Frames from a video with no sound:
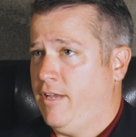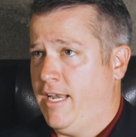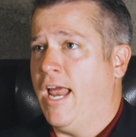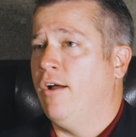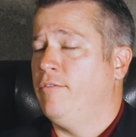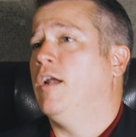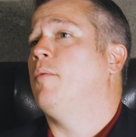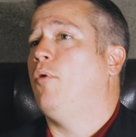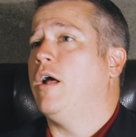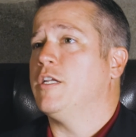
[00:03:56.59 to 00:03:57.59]
and now I've got a
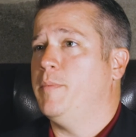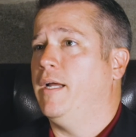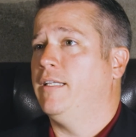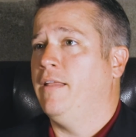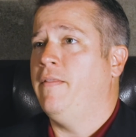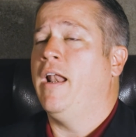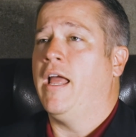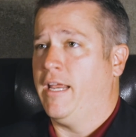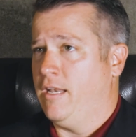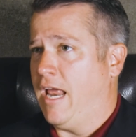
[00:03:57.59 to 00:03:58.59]
prospect, and then I
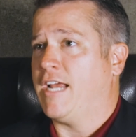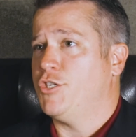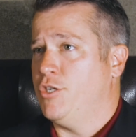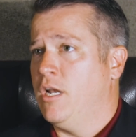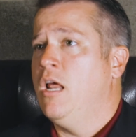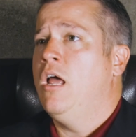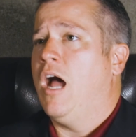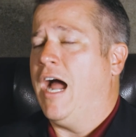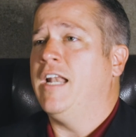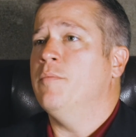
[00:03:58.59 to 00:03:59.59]
can action
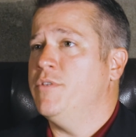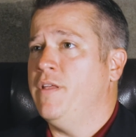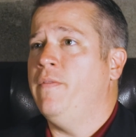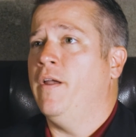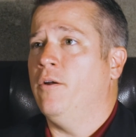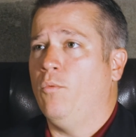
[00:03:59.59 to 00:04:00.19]
items in there,